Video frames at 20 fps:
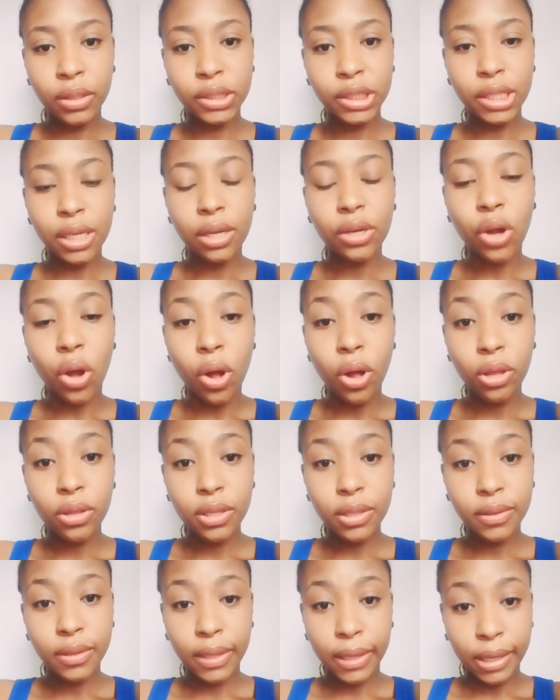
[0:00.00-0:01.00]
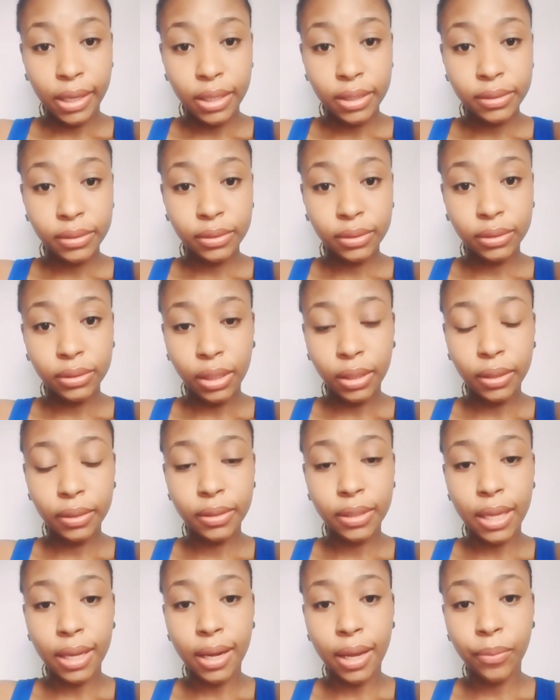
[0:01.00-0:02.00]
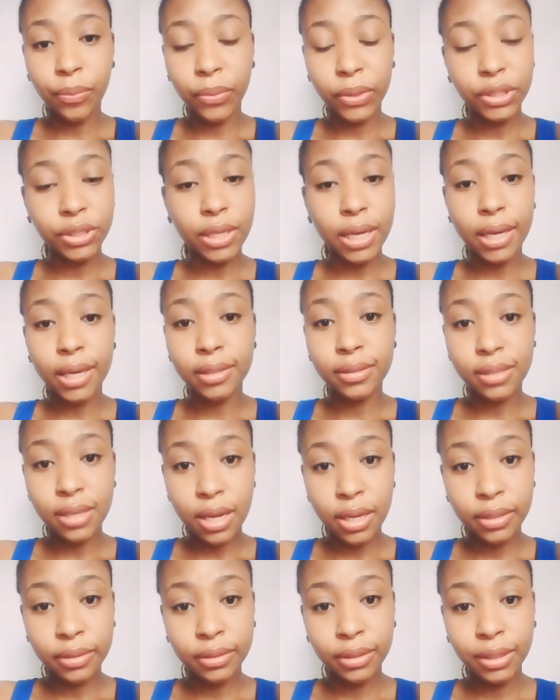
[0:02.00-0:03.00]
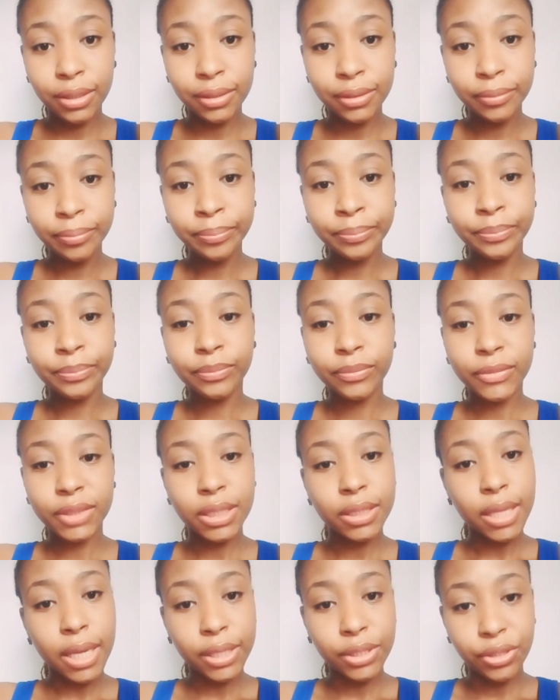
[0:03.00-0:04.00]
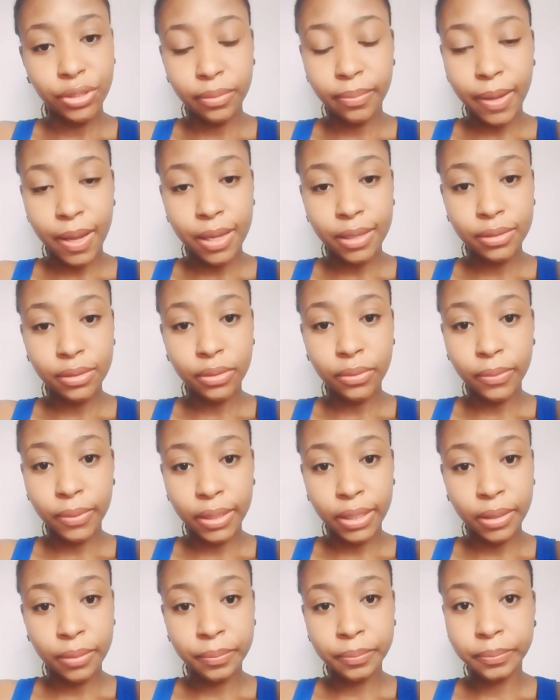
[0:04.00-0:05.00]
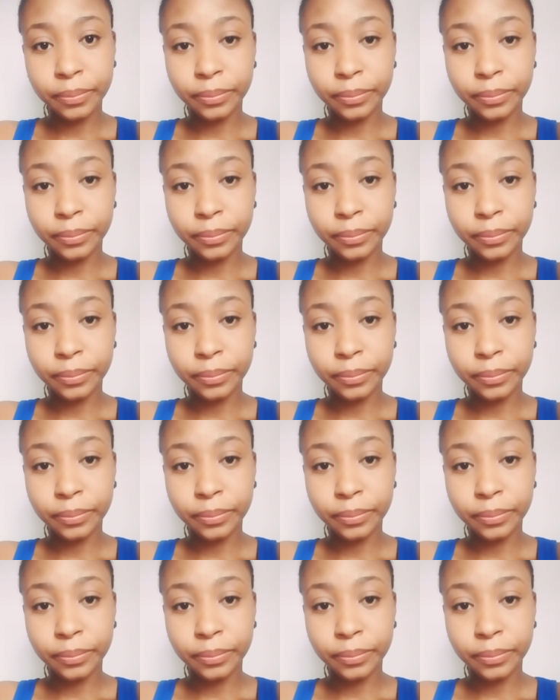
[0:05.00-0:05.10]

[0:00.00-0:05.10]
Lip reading: done all the things that I wish I had done the night she passed away.